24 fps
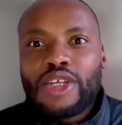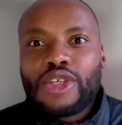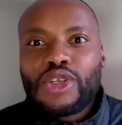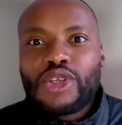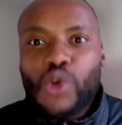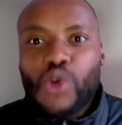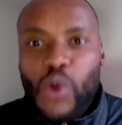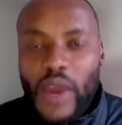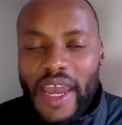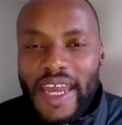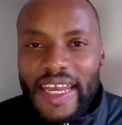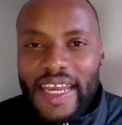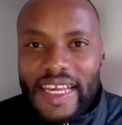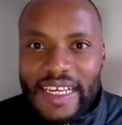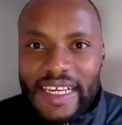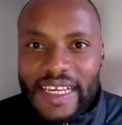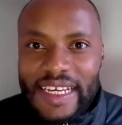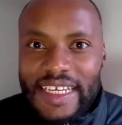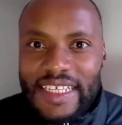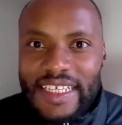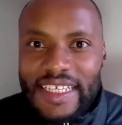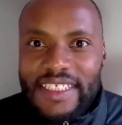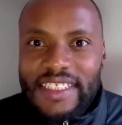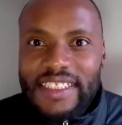to at
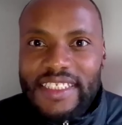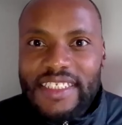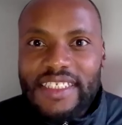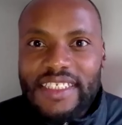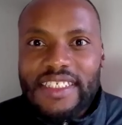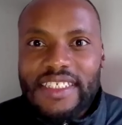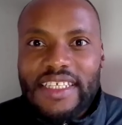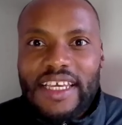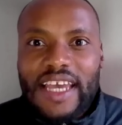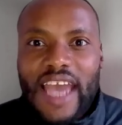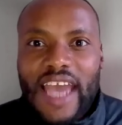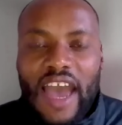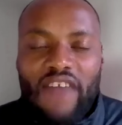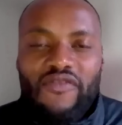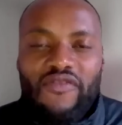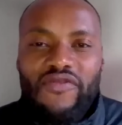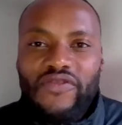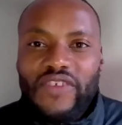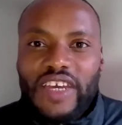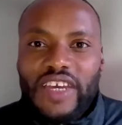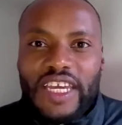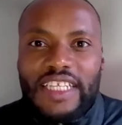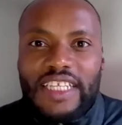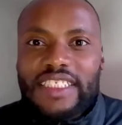least have
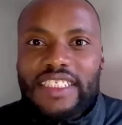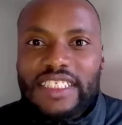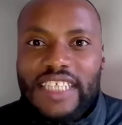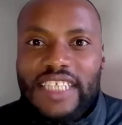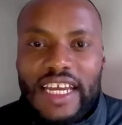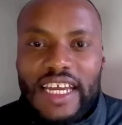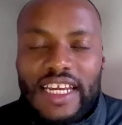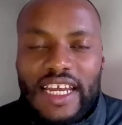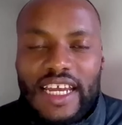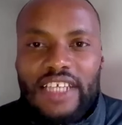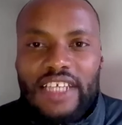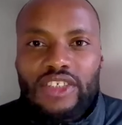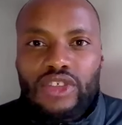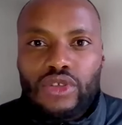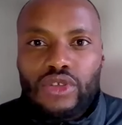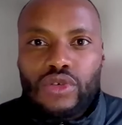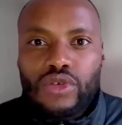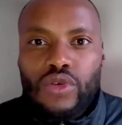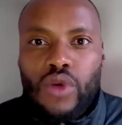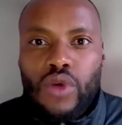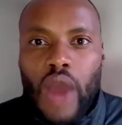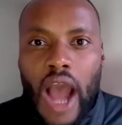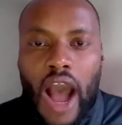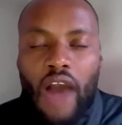insight as
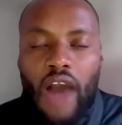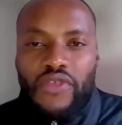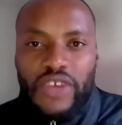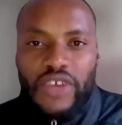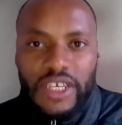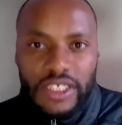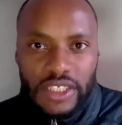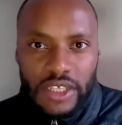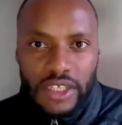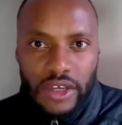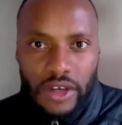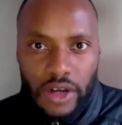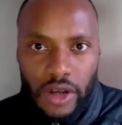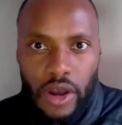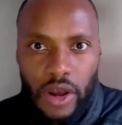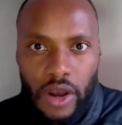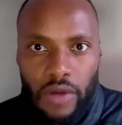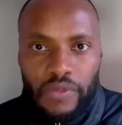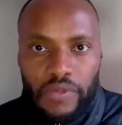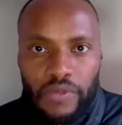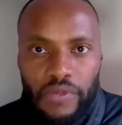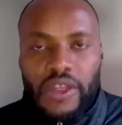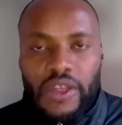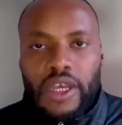to how things are going to go.
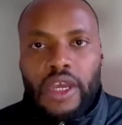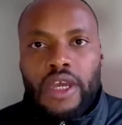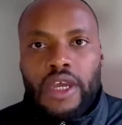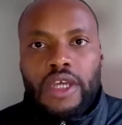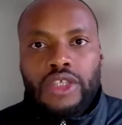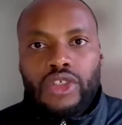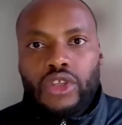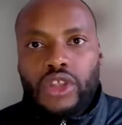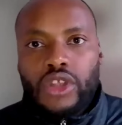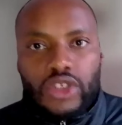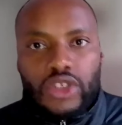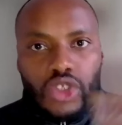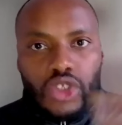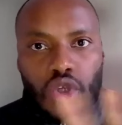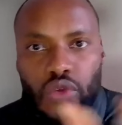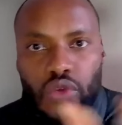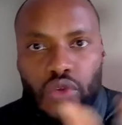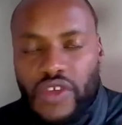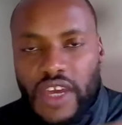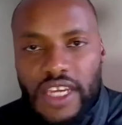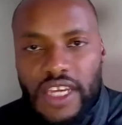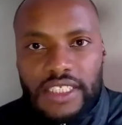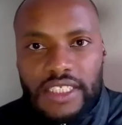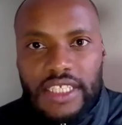So the two
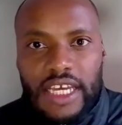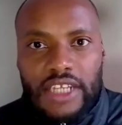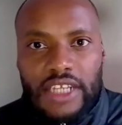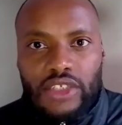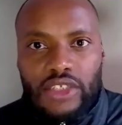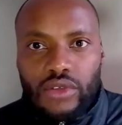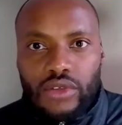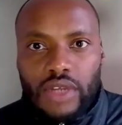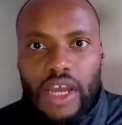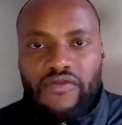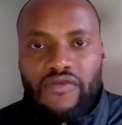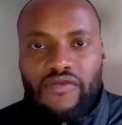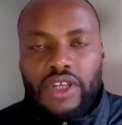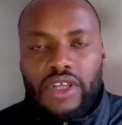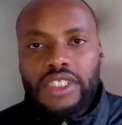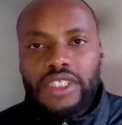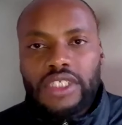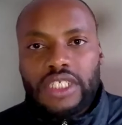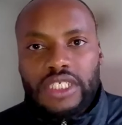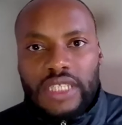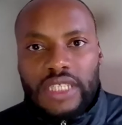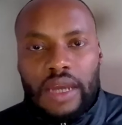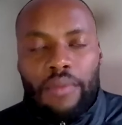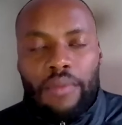things that you leverage
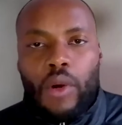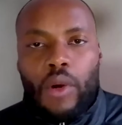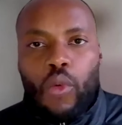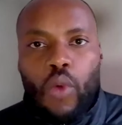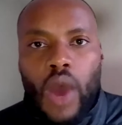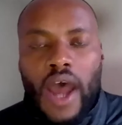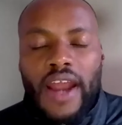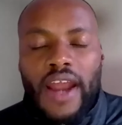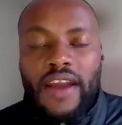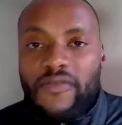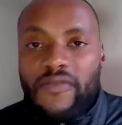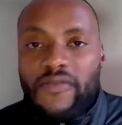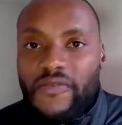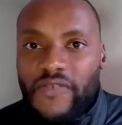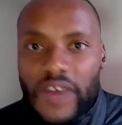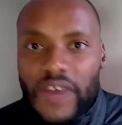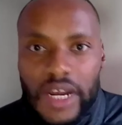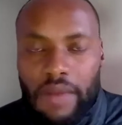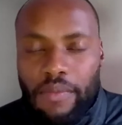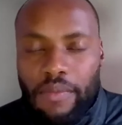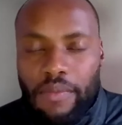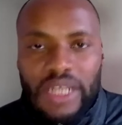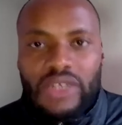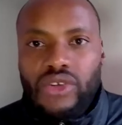is number one,
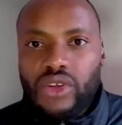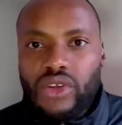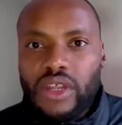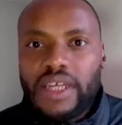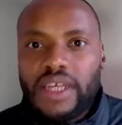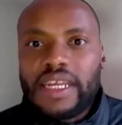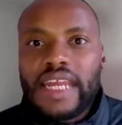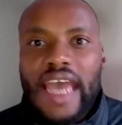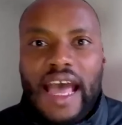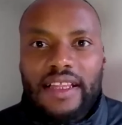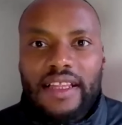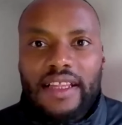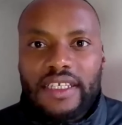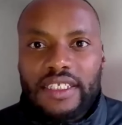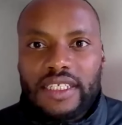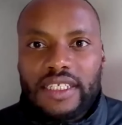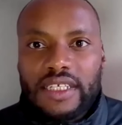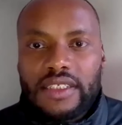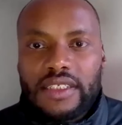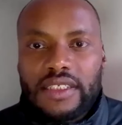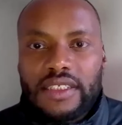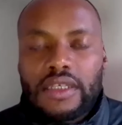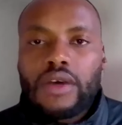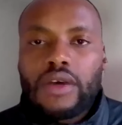fundamental
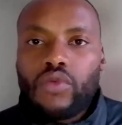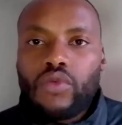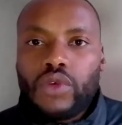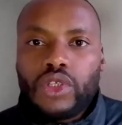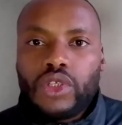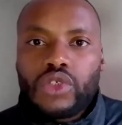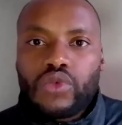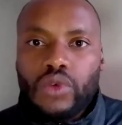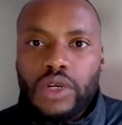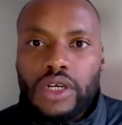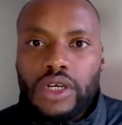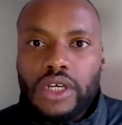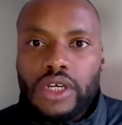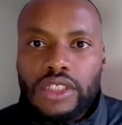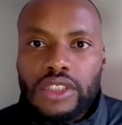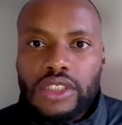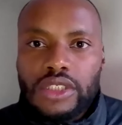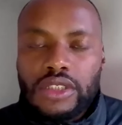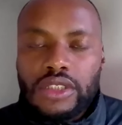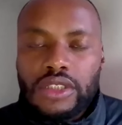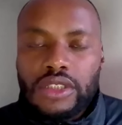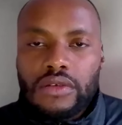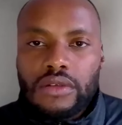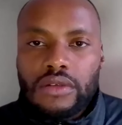analysis, which
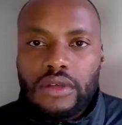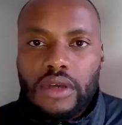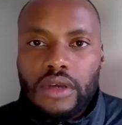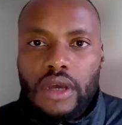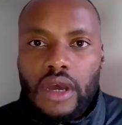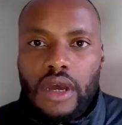was